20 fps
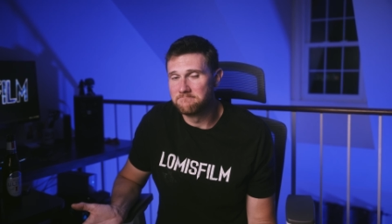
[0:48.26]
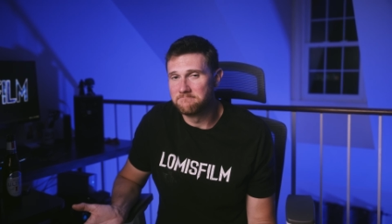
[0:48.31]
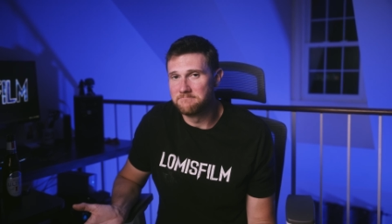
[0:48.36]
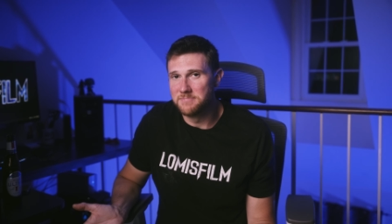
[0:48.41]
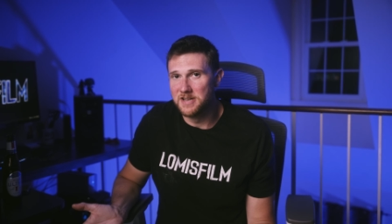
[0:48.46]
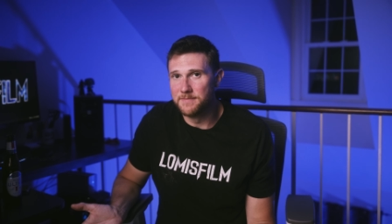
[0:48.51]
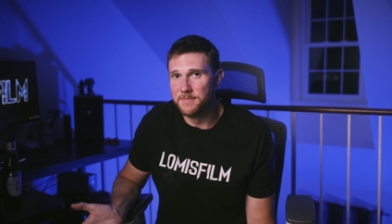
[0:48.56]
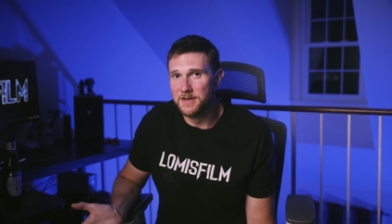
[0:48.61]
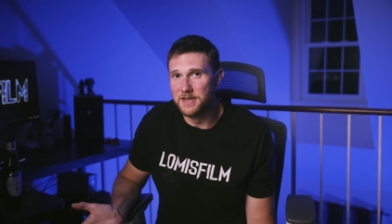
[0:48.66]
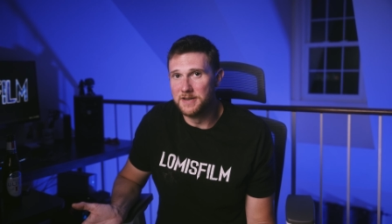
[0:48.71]

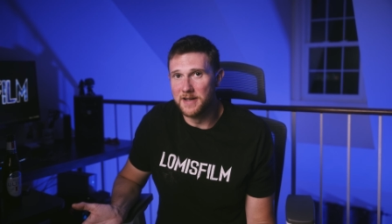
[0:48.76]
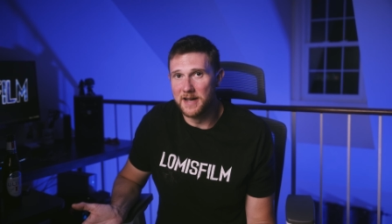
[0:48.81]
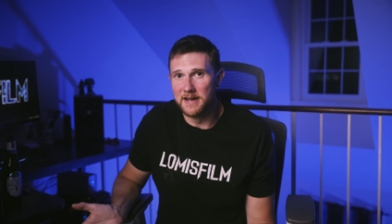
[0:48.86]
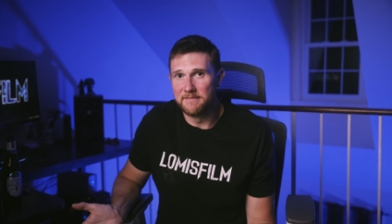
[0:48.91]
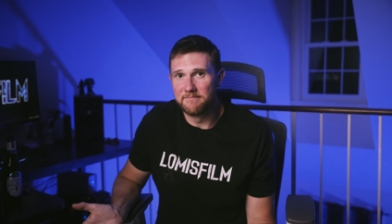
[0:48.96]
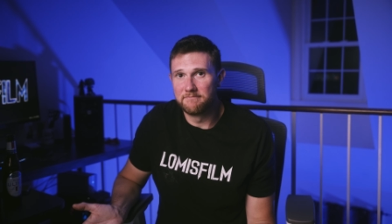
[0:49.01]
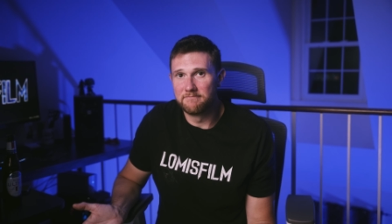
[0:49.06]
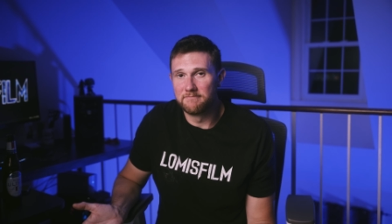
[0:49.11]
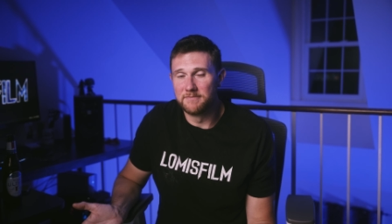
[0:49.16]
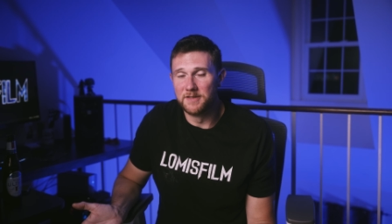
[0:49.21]
Maybe
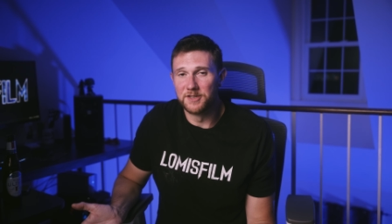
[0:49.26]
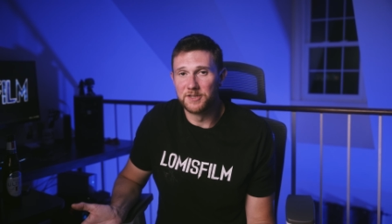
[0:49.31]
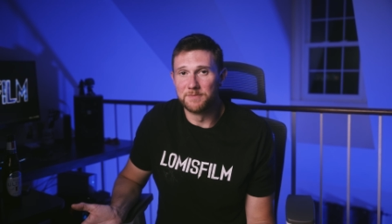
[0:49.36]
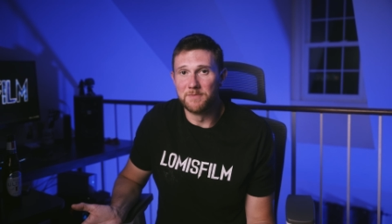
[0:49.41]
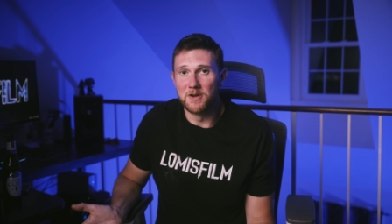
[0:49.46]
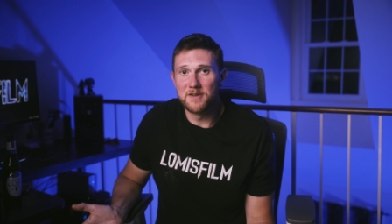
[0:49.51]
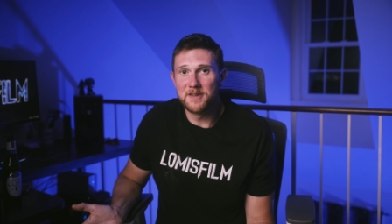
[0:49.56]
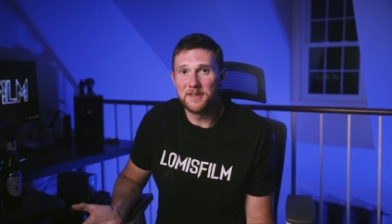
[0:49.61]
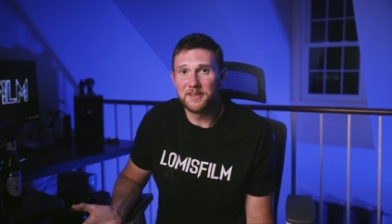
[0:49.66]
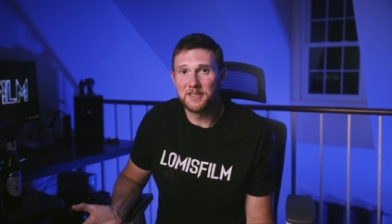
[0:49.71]
not the
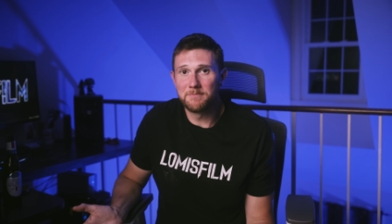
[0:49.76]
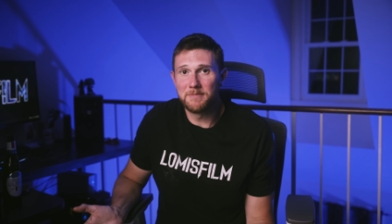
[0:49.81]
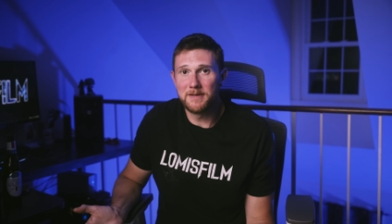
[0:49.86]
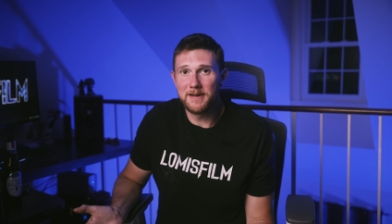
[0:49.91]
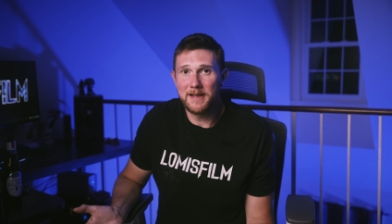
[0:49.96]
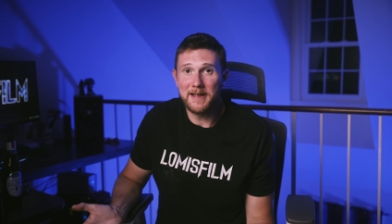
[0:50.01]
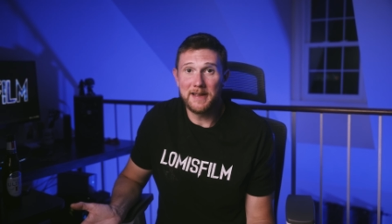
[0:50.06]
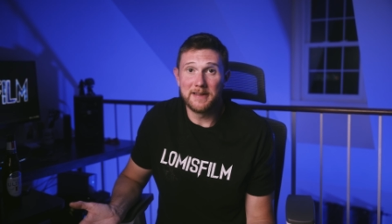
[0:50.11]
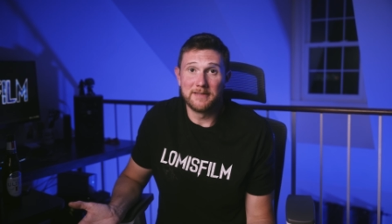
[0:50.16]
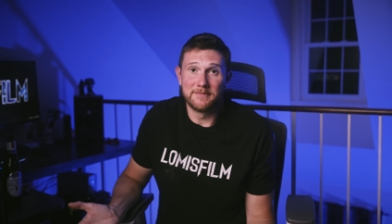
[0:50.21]
smartest, but
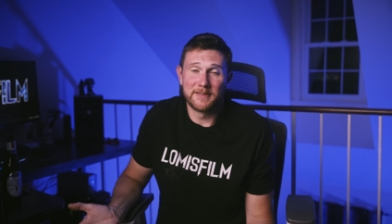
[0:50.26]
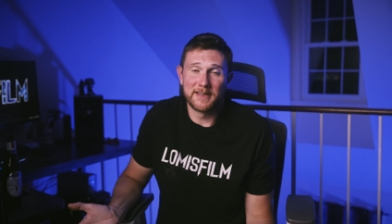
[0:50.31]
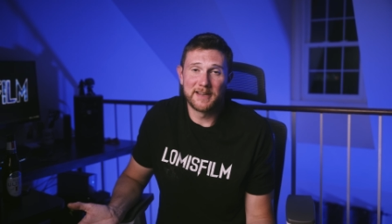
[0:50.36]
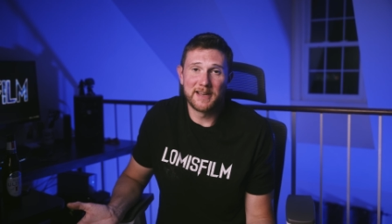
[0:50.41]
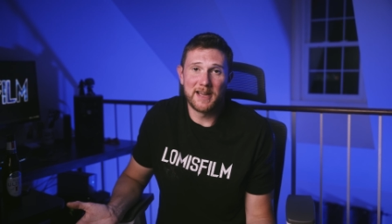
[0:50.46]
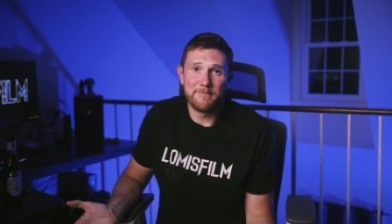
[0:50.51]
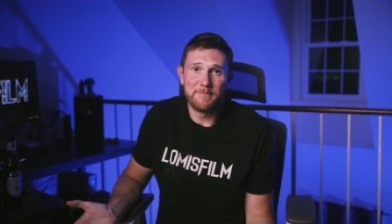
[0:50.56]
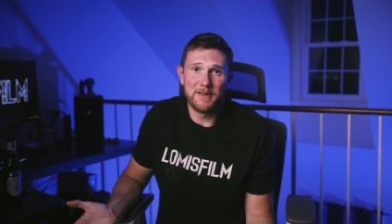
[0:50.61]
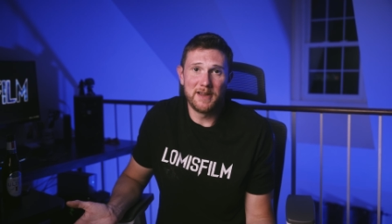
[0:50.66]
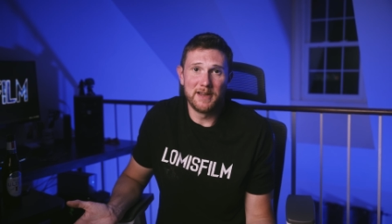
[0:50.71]
hey, they
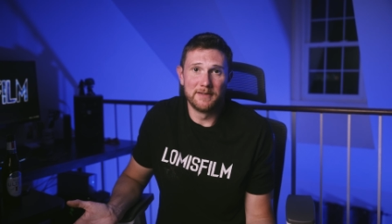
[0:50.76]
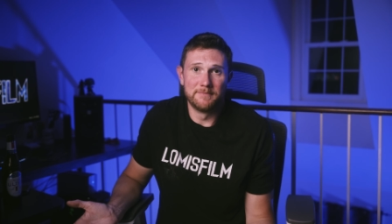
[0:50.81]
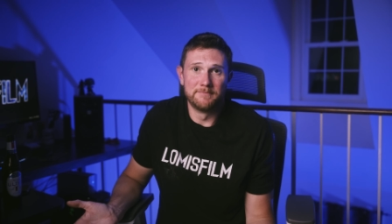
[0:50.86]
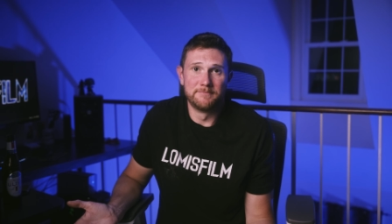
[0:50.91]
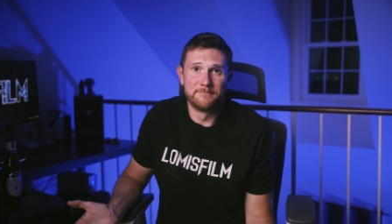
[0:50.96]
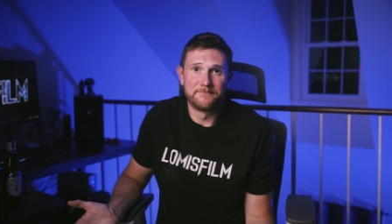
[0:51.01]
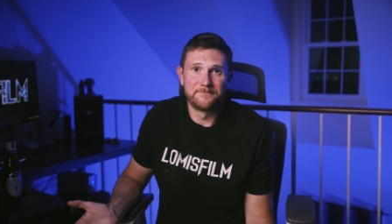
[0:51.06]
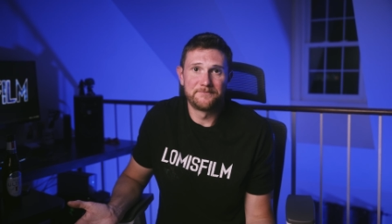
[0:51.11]
got made.